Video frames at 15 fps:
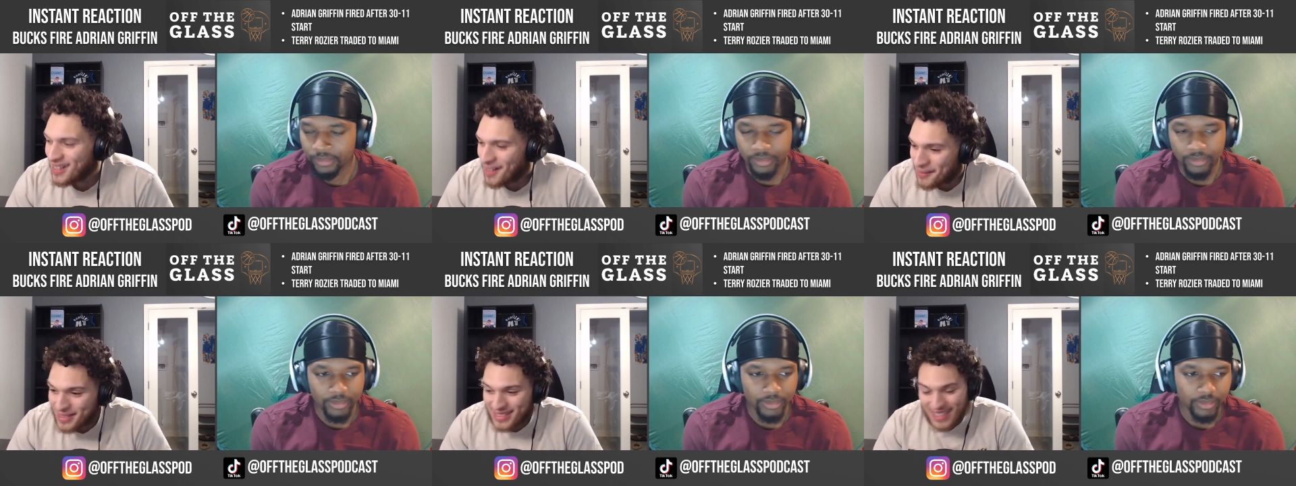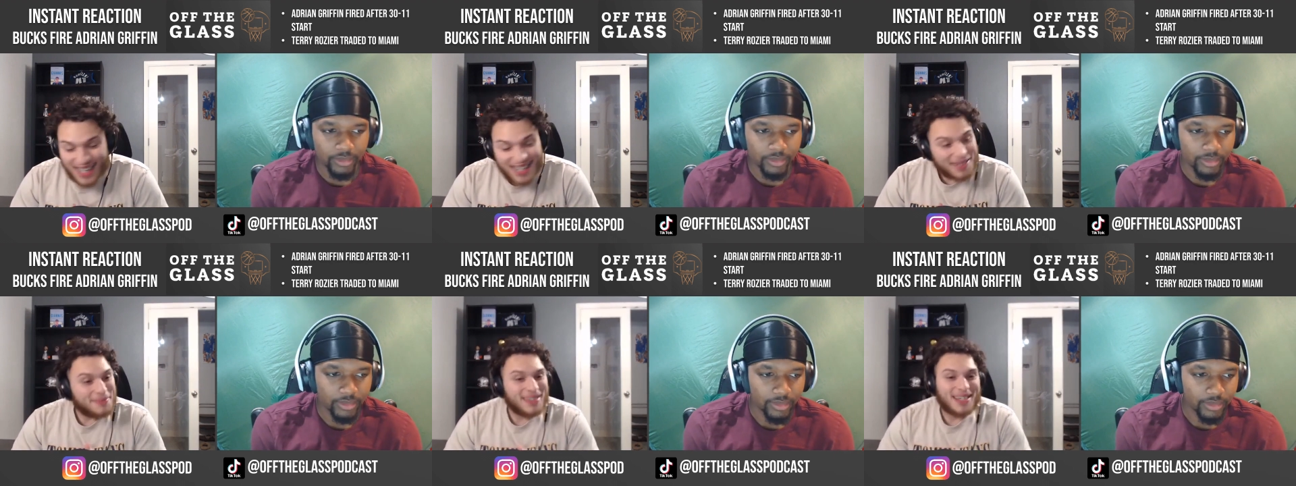Speaker 1: I'm
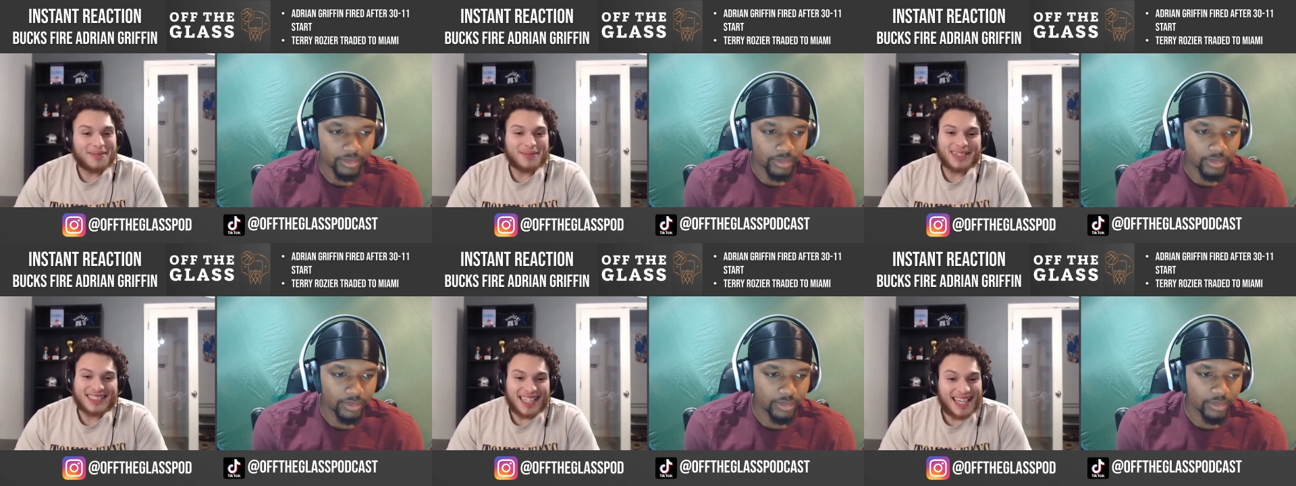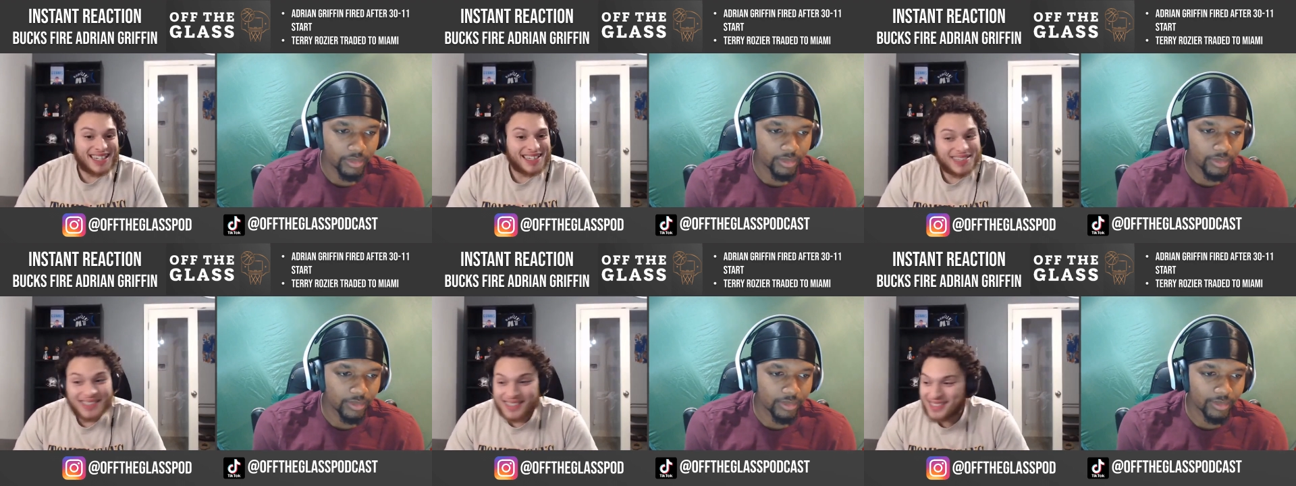excited, man. I'm
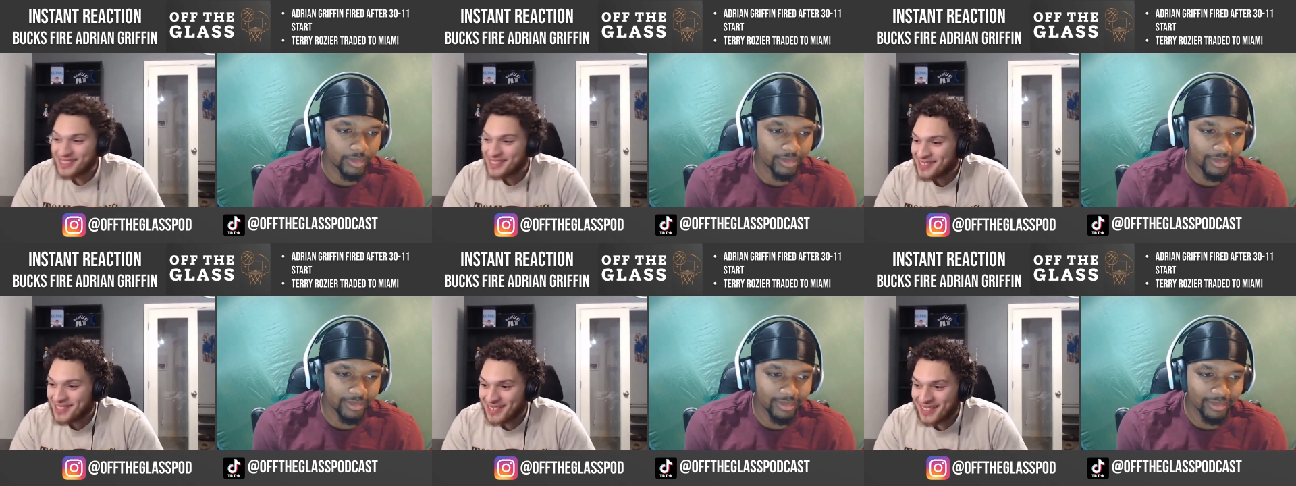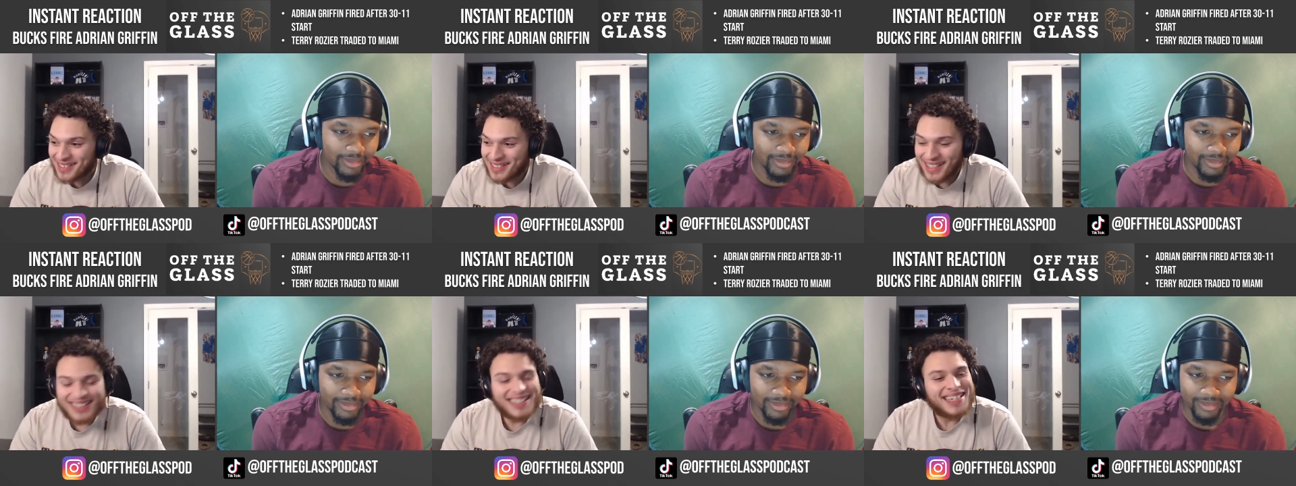excited. Look,
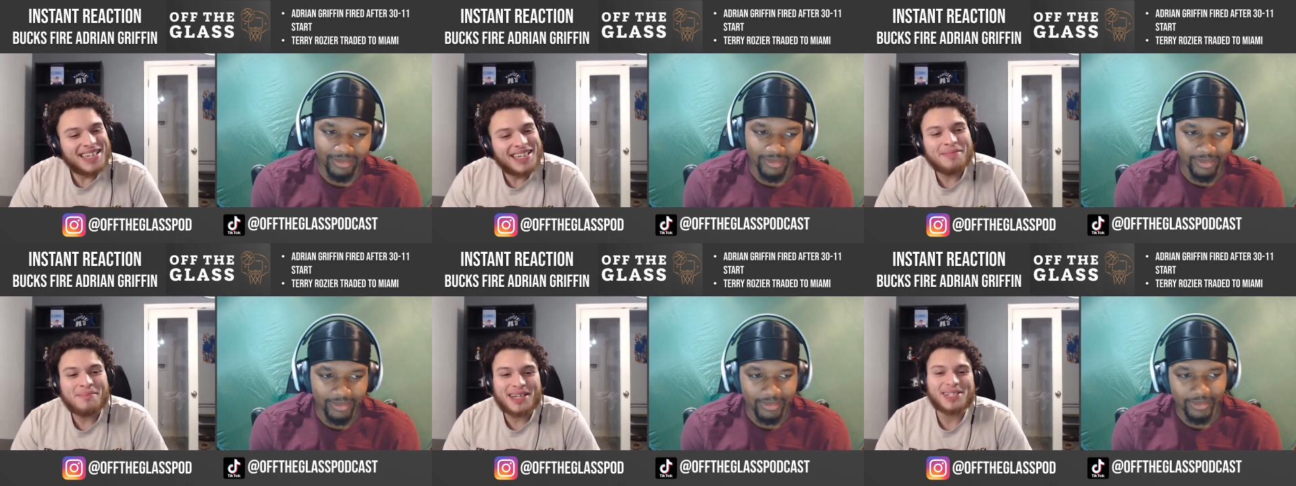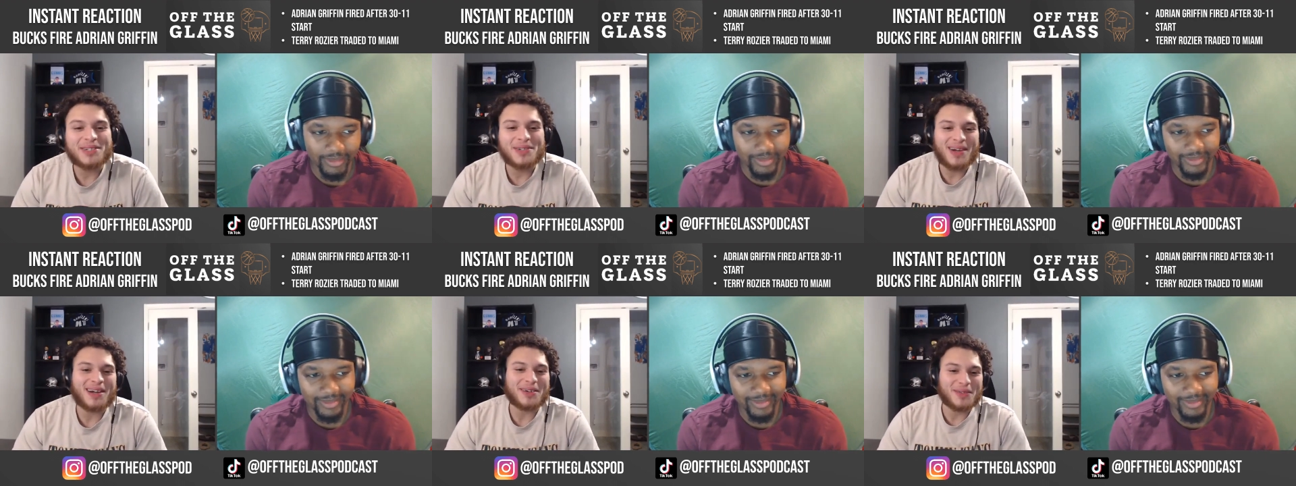let the Heat
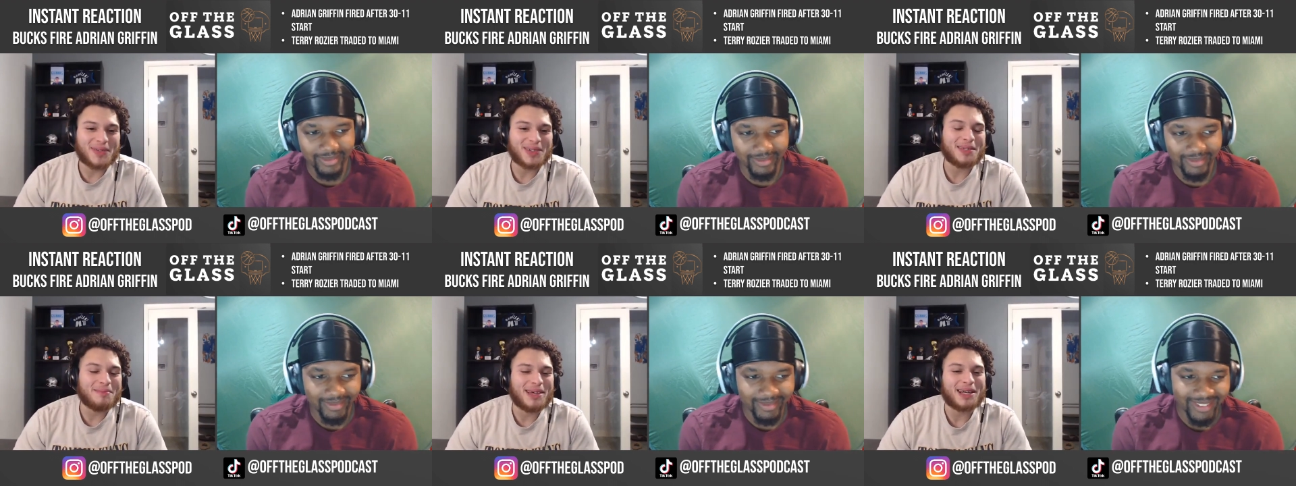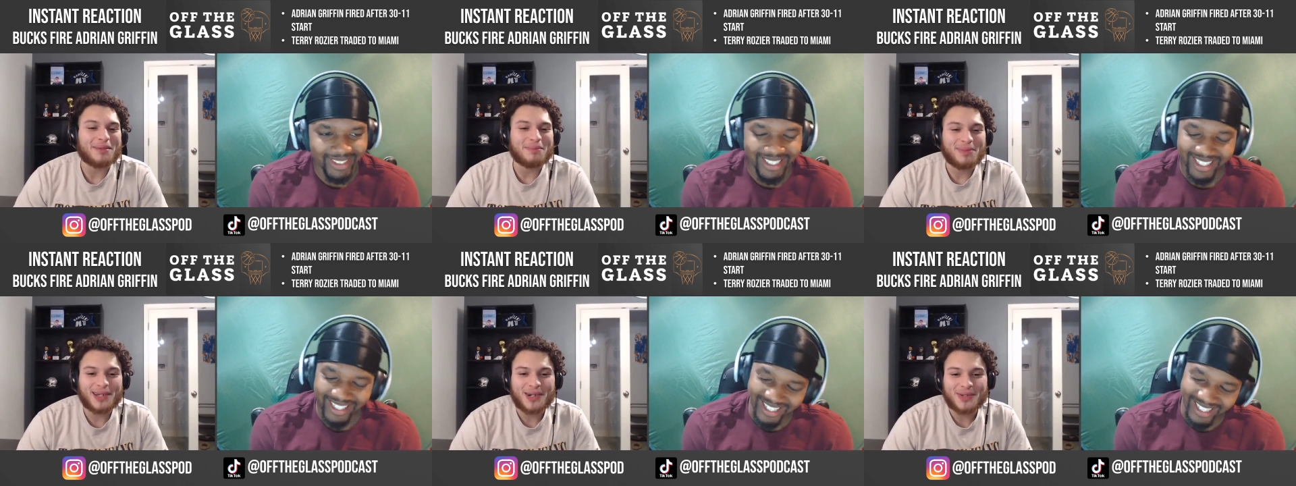mess around and really make
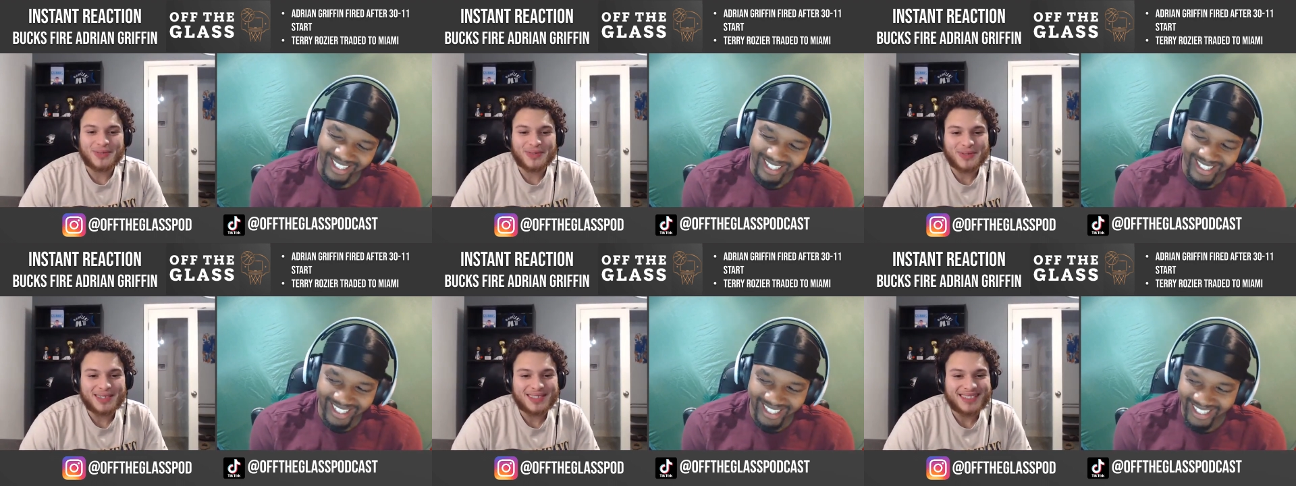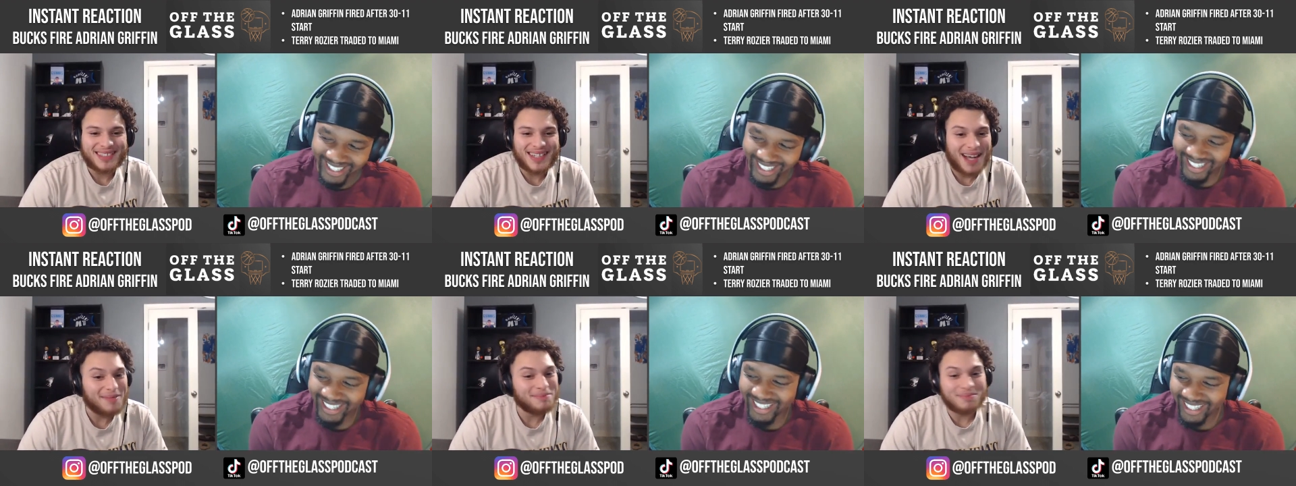a playoff run.
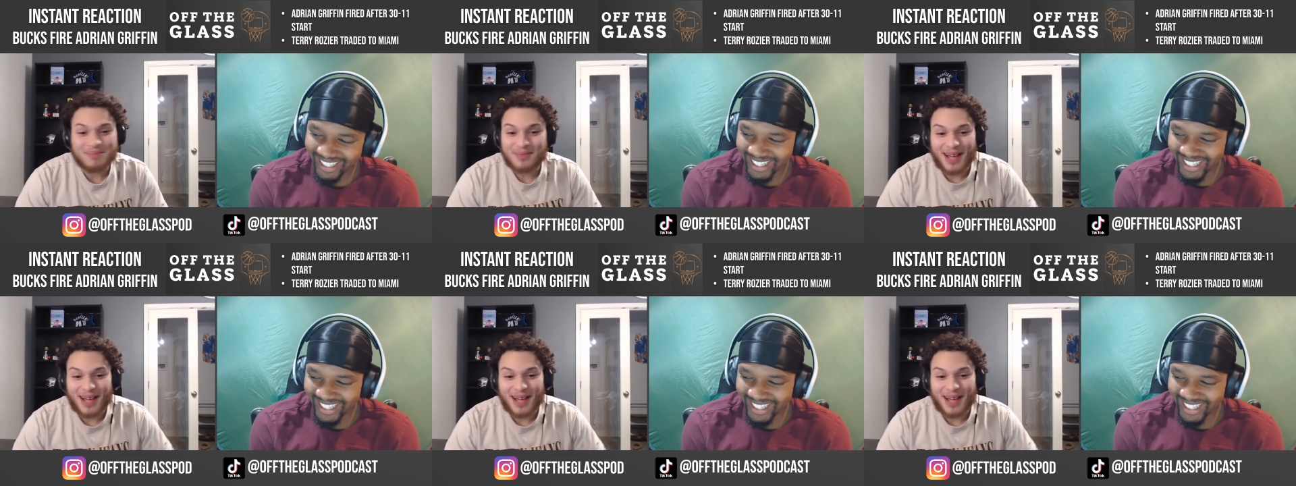I'm,